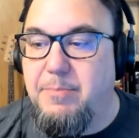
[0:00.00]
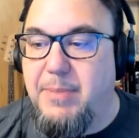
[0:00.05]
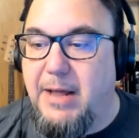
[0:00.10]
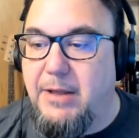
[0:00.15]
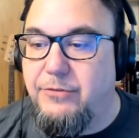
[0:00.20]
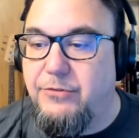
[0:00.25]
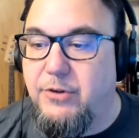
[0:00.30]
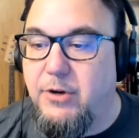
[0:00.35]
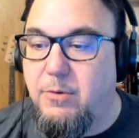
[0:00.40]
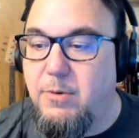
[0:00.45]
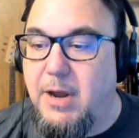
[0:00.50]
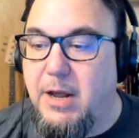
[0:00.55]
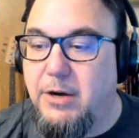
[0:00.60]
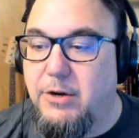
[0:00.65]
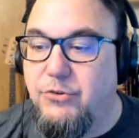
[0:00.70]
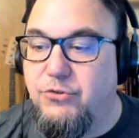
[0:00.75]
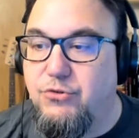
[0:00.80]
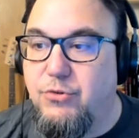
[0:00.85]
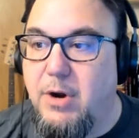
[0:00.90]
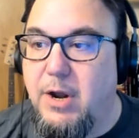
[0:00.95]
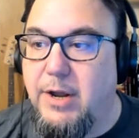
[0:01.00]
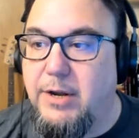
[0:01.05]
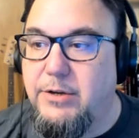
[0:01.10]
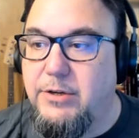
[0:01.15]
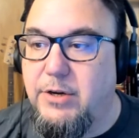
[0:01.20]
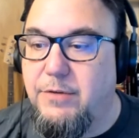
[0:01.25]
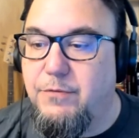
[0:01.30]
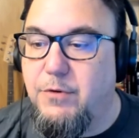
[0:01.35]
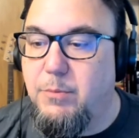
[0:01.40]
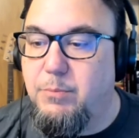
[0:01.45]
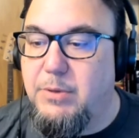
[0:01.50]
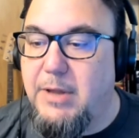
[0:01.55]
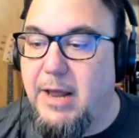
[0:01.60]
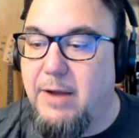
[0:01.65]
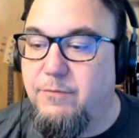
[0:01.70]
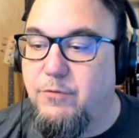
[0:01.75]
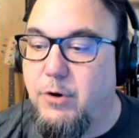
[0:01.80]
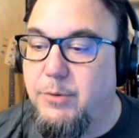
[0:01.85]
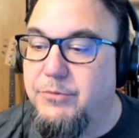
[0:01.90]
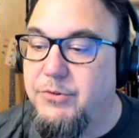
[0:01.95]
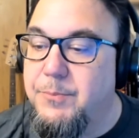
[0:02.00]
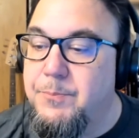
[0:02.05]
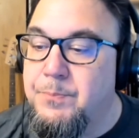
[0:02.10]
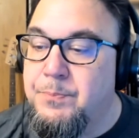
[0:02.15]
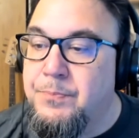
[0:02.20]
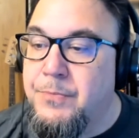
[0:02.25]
bouncing around and trying different platforms.